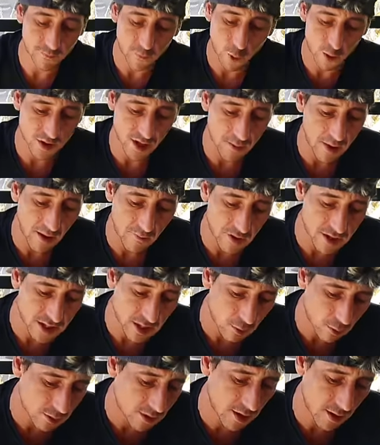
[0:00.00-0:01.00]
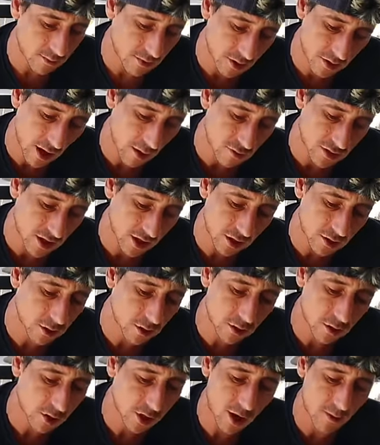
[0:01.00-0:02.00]
him four times. Every single time, I was like,
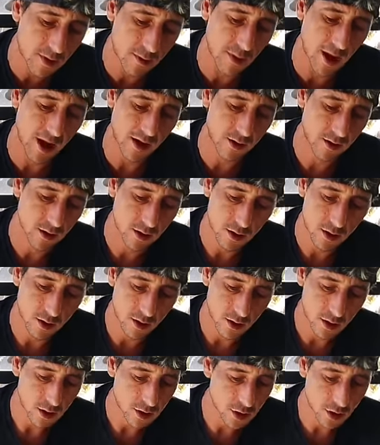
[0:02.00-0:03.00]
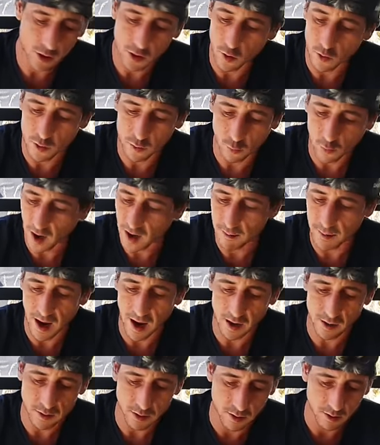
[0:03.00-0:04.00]
dude, you're coming back. You're going right
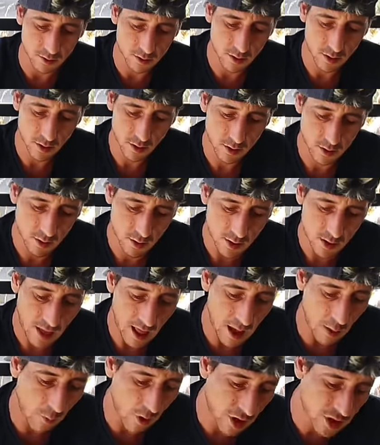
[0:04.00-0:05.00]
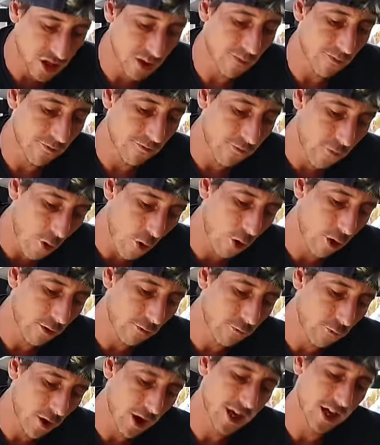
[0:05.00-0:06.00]
back, dude. I washed him
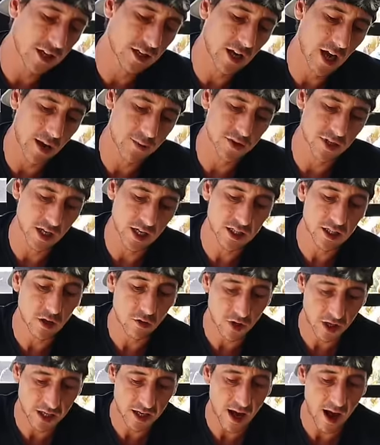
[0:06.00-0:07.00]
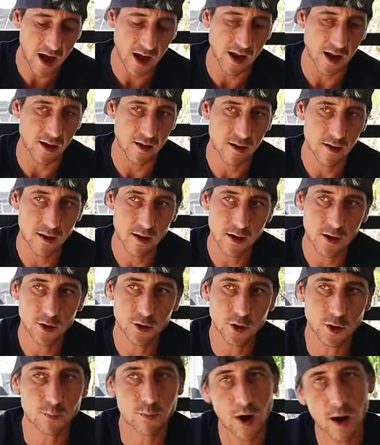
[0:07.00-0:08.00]
four freaking times until he got it.
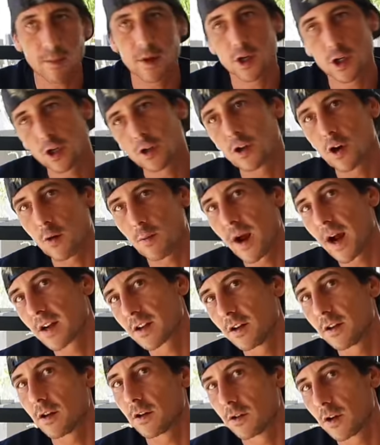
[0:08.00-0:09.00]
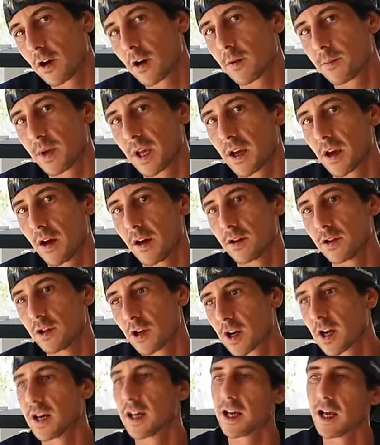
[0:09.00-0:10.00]
You probably shouldn't go back to the dirt because
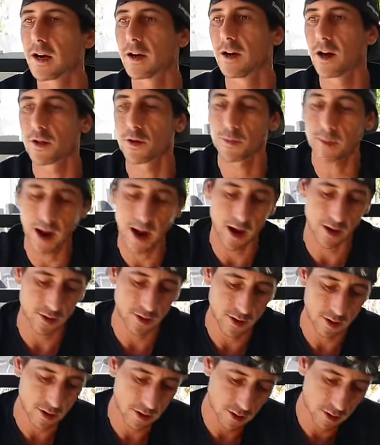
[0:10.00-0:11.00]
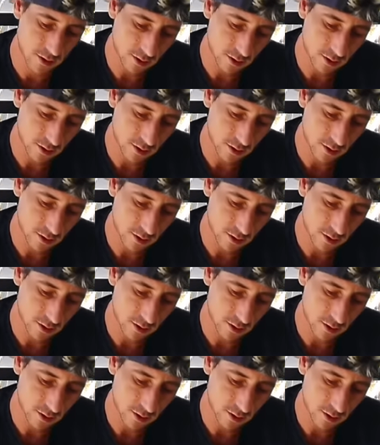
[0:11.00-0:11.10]
you're going to get another bath.